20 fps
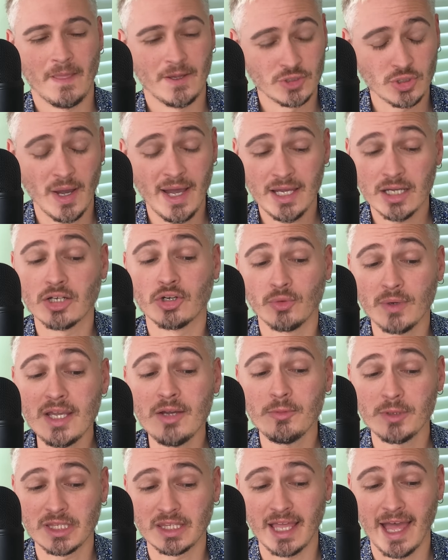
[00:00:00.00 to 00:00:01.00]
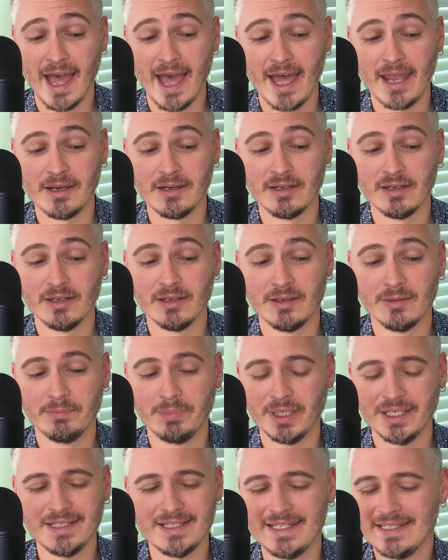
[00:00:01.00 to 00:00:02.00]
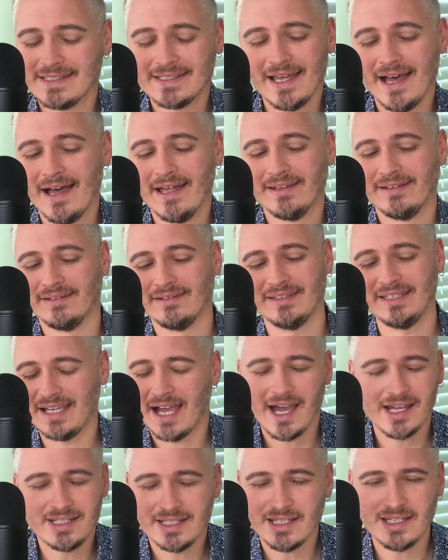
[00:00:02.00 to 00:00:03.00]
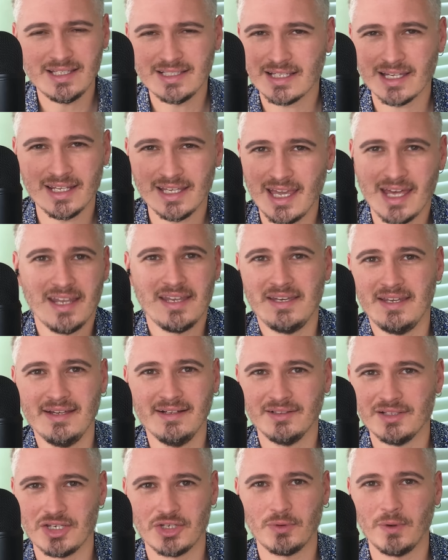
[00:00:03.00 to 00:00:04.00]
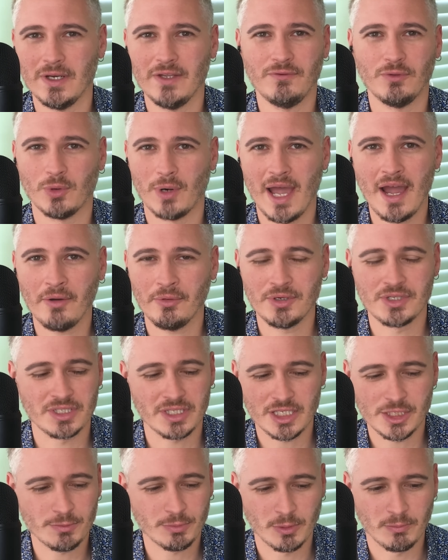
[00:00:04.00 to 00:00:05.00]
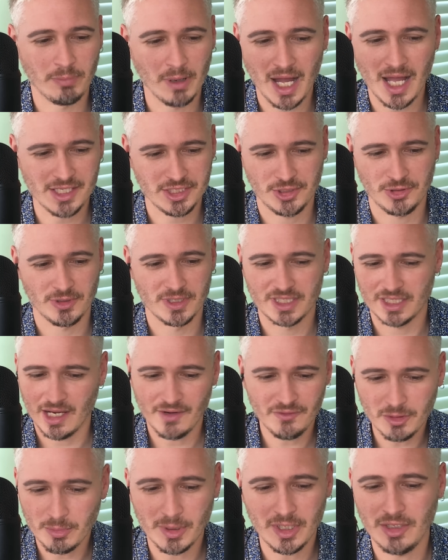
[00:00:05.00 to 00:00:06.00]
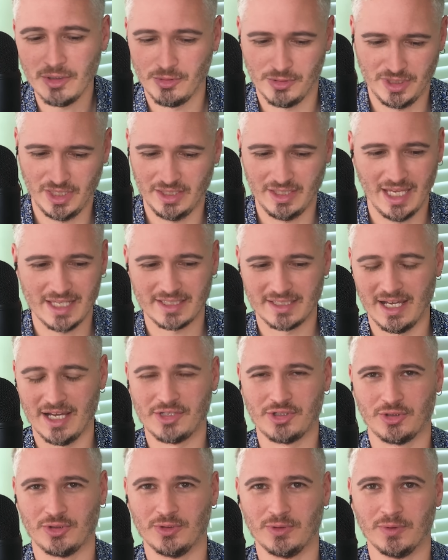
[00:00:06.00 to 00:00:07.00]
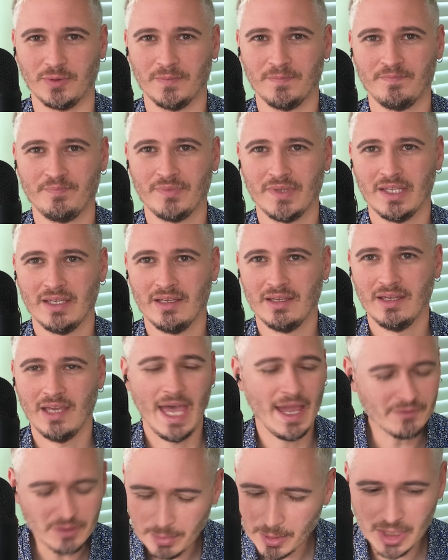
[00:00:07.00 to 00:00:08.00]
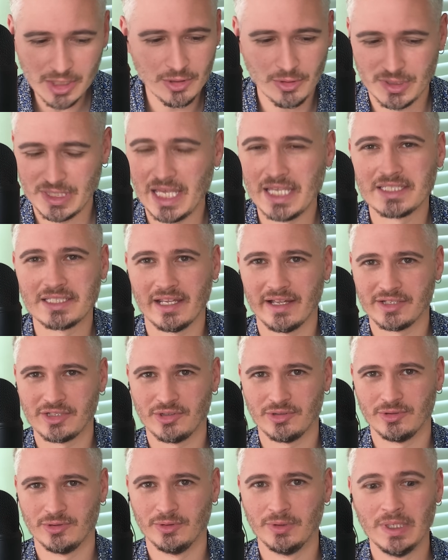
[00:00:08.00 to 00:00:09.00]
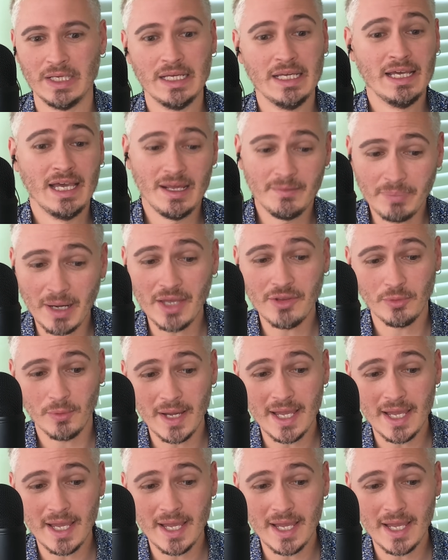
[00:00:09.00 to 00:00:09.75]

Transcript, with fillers: so I agree with that, but he's not, the idea he's going to get a deal in 24 hours is preposterous. Everybody knows that that's not true. Everybody knows that's not true. And by the